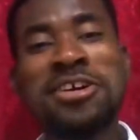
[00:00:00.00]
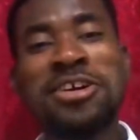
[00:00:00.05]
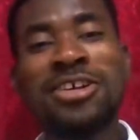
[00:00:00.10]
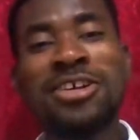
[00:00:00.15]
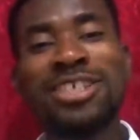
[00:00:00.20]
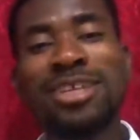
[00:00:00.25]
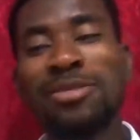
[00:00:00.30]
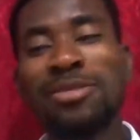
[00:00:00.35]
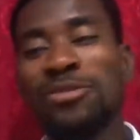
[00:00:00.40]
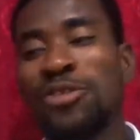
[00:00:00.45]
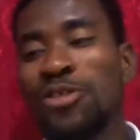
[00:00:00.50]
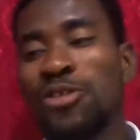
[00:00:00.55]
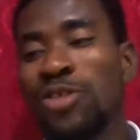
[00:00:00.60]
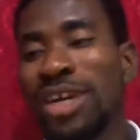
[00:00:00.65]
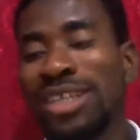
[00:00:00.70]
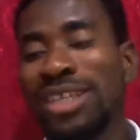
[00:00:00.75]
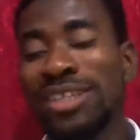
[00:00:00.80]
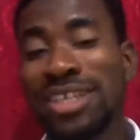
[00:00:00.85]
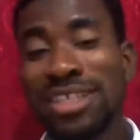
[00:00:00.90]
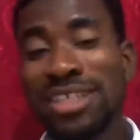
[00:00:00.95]

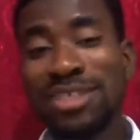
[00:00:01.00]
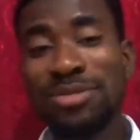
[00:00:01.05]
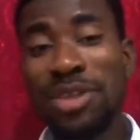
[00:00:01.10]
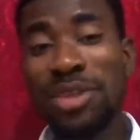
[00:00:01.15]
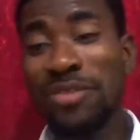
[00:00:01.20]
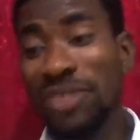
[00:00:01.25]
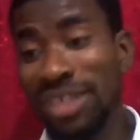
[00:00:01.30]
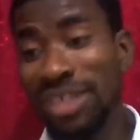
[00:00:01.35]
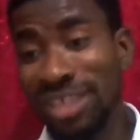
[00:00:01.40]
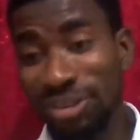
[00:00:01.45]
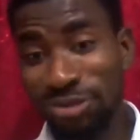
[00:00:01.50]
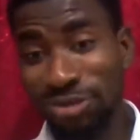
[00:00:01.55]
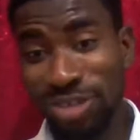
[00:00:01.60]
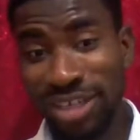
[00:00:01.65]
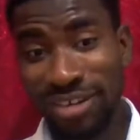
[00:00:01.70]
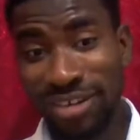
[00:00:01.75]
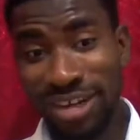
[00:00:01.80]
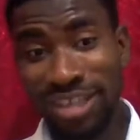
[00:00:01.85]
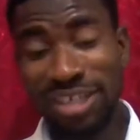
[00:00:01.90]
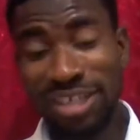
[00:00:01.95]
can test me even today
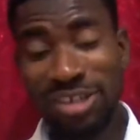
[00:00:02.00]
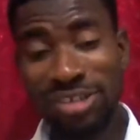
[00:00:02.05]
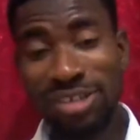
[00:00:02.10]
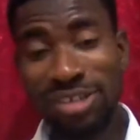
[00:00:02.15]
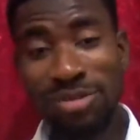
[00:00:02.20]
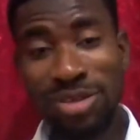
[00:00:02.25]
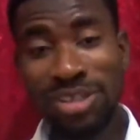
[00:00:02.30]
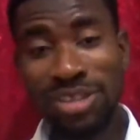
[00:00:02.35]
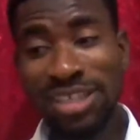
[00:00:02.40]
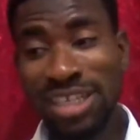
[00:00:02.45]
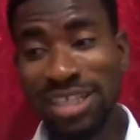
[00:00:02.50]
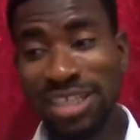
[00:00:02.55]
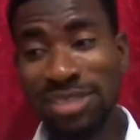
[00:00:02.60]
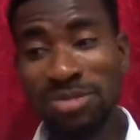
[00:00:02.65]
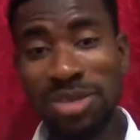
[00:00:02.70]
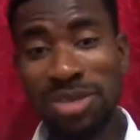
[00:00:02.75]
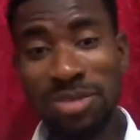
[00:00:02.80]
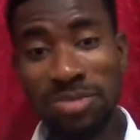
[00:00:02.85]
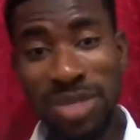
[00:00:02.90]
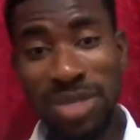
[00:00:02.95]
right now. Someone test
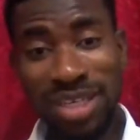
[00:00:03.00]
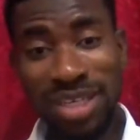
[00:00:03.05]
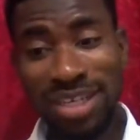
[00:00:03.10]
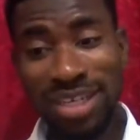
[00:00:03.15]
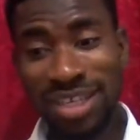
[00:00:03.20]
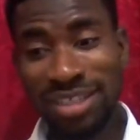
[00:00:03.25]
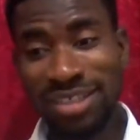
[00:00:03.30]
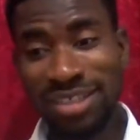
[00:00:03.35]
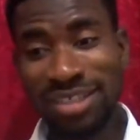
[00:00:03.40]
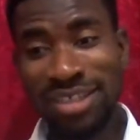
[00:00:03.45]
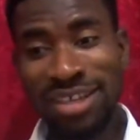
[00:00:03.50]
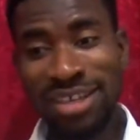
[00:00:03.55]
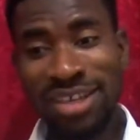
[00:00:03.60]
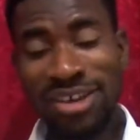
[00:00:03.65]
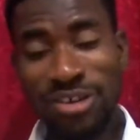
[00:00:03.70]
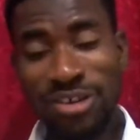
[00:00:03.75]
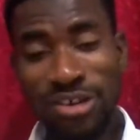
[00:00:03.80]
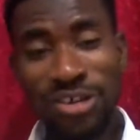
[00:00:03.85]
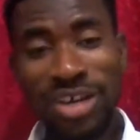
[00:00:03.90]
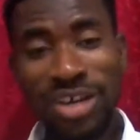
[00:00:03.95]
me midnight,
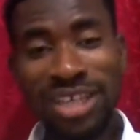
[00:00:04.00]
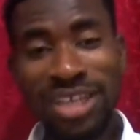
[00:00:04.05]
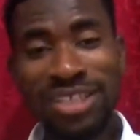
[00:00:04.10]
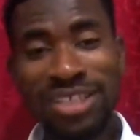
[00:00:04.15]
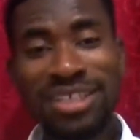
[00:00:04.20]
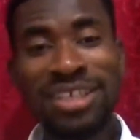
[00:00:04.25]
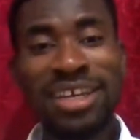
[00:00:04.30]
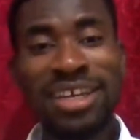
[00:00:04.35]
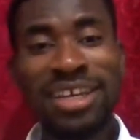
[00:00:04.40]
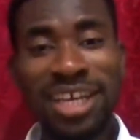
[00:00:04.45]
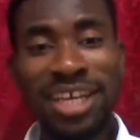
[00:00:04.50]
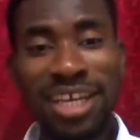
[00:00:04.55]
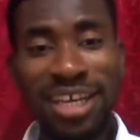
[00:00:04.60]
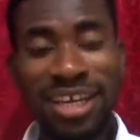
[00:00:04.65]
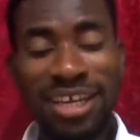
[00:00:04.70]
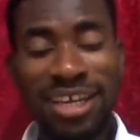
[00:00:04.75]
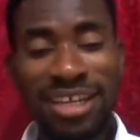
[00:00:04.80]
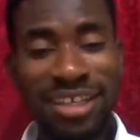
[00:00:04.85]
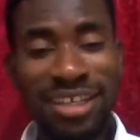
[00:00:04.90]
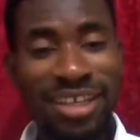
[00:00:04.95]
all right,
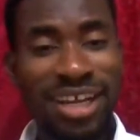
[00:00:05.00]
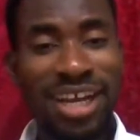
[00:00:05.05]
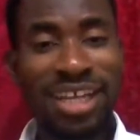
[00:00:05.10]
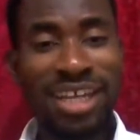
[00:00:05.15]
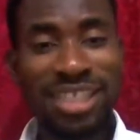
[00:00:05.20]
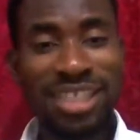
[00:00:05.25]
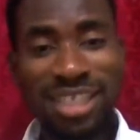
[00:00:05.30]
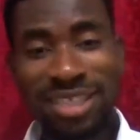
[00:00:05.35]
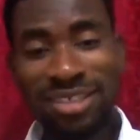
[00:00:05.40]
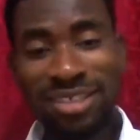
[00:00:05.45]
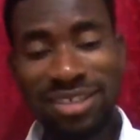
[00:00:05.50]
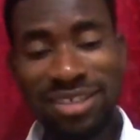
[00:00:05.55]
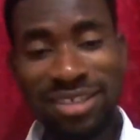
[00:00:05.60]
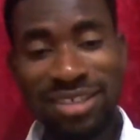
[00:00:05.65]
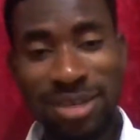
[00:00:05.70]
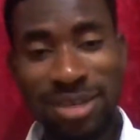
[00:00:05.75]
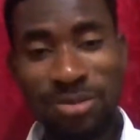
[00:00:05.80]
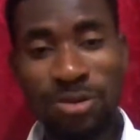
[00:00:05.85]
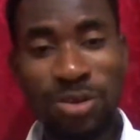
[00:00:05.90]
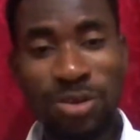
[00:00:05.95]
asking
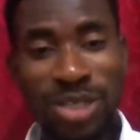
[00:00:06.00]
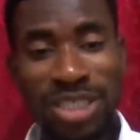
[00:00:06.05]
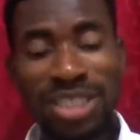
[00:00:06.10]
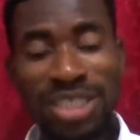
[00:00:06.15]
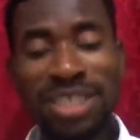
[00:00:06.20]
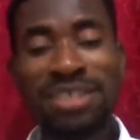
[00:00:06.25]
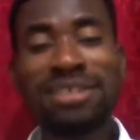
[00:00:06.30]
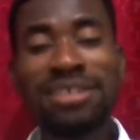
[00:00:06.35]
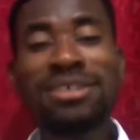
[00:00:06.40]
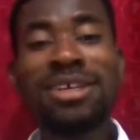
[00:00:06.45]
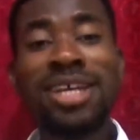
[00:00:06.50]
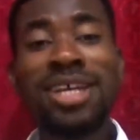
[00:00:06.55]
some question.